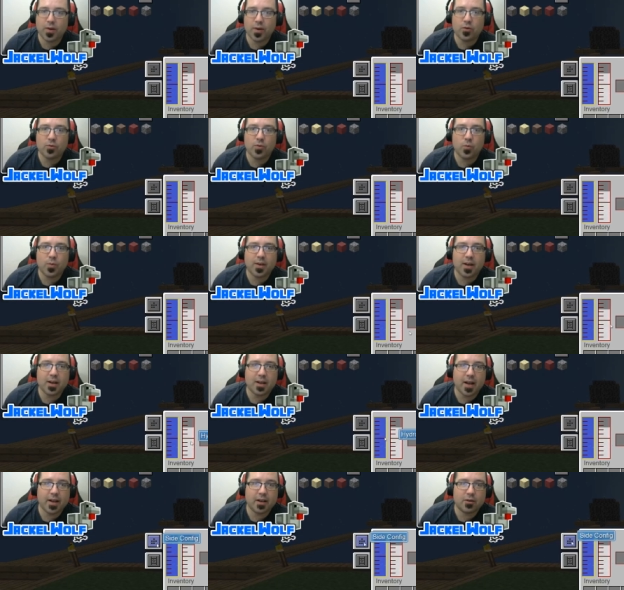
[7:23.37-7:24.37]
know that we got to
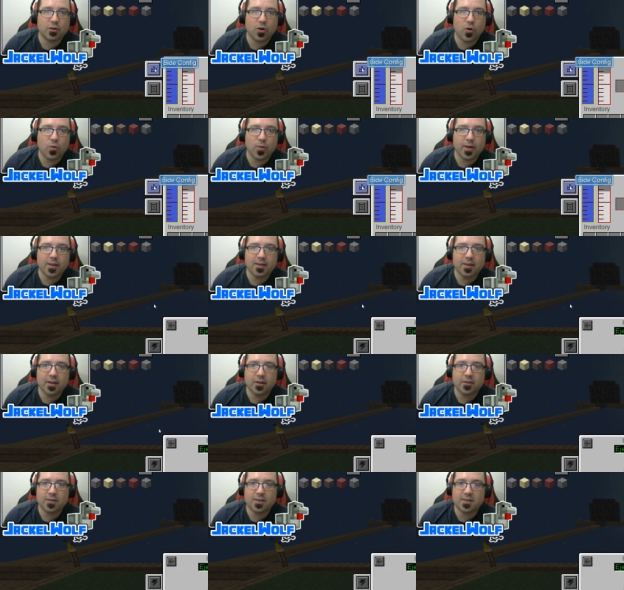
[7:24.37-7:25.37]
kind of go in
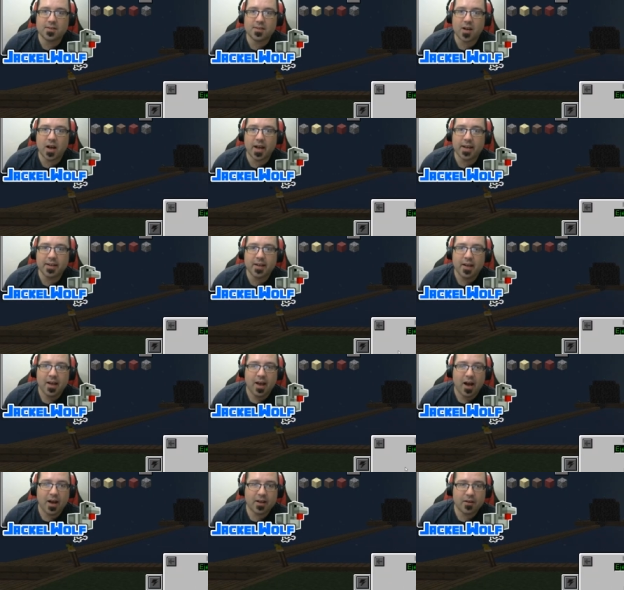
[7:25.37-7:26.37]
here to the side
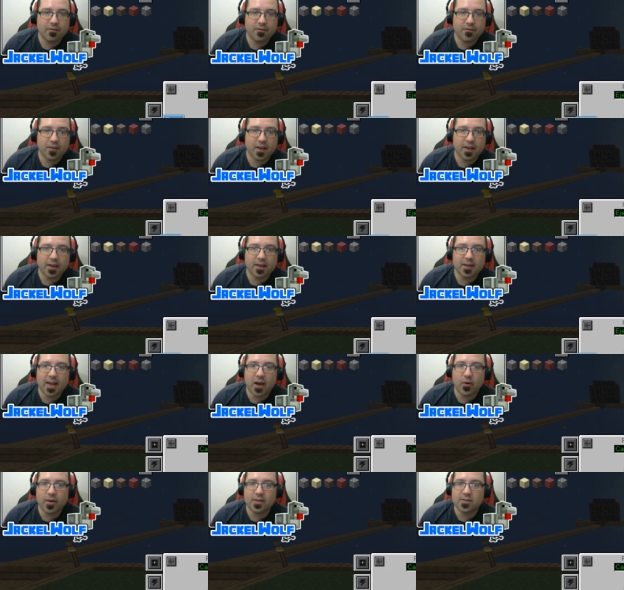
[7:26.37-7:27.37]
uh, config.
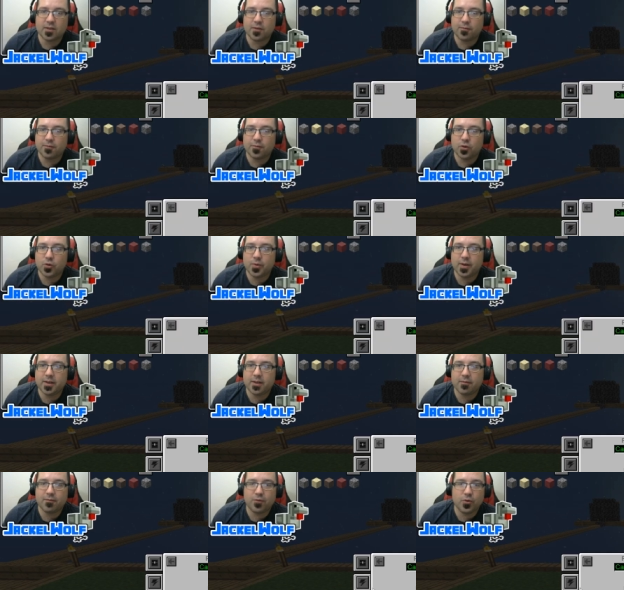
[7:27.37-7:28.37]
Now, is it a
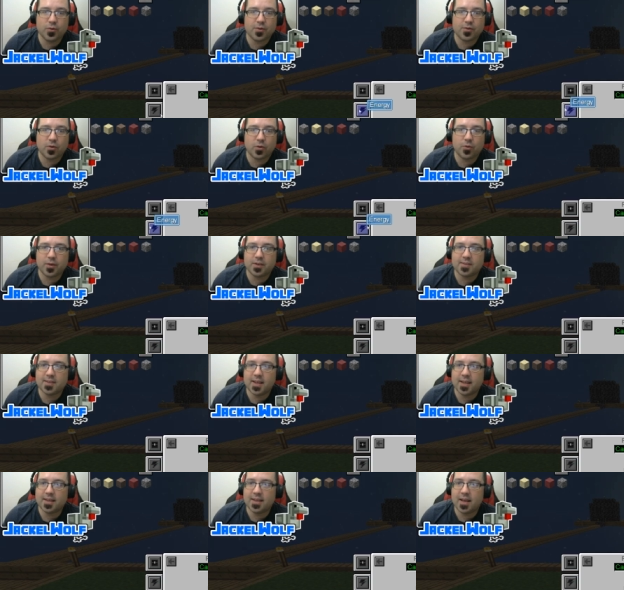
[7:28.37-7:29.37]
fluid? Fluids are already
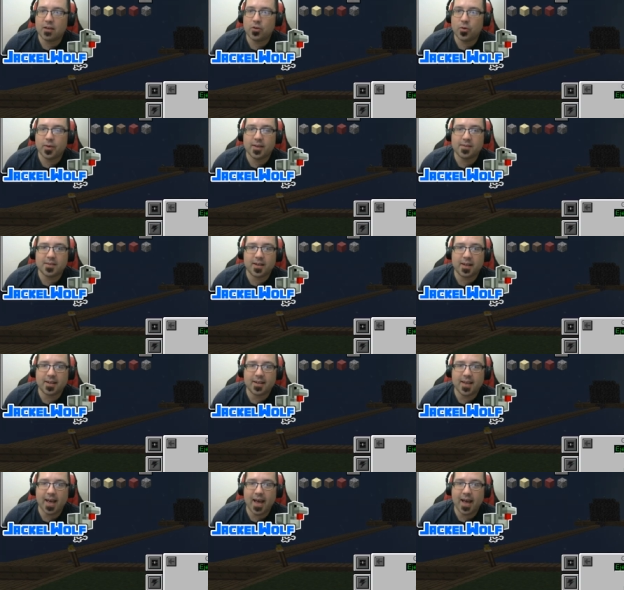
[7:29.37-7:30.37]
saying yellow. Is it a
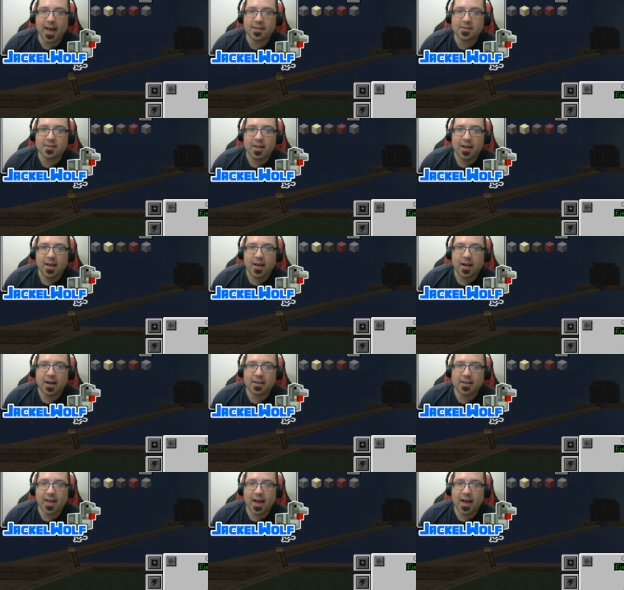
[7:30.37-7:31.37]
gas? A
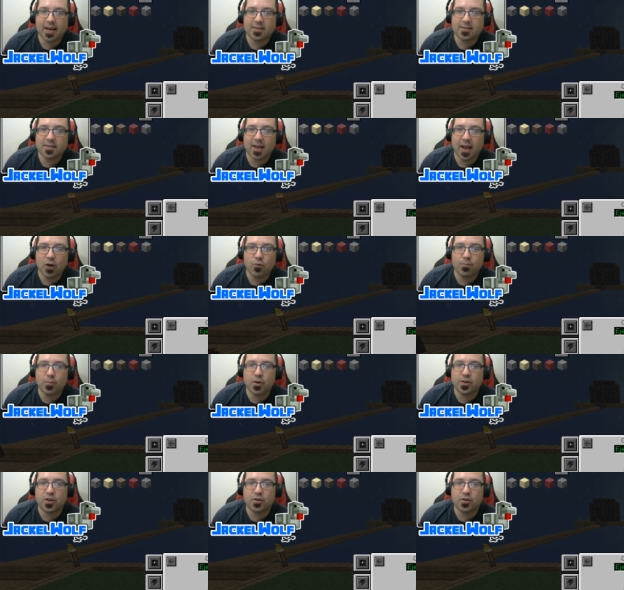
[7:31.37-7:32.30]
gas output, a